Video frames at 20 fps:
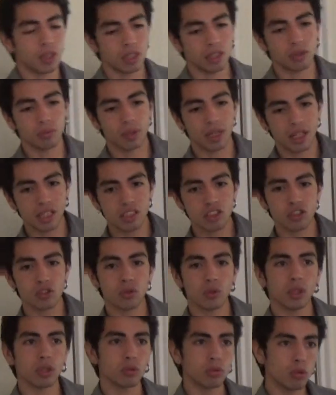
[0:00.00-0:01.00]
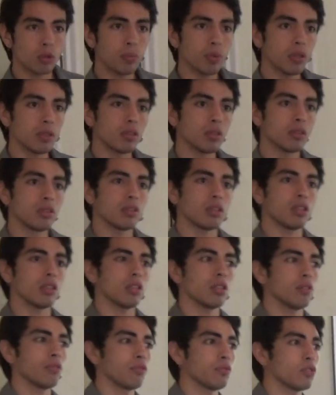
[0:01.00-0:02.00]
relates to a group
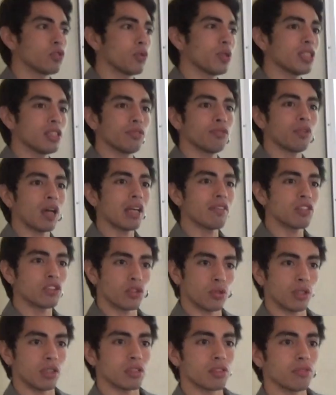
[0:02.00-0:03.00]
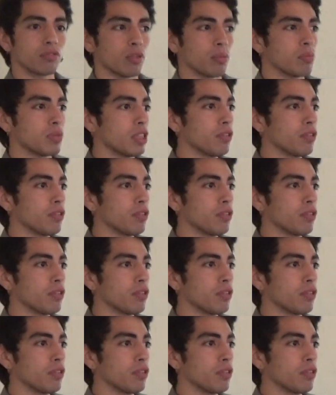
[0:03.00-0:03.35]
of 25 students from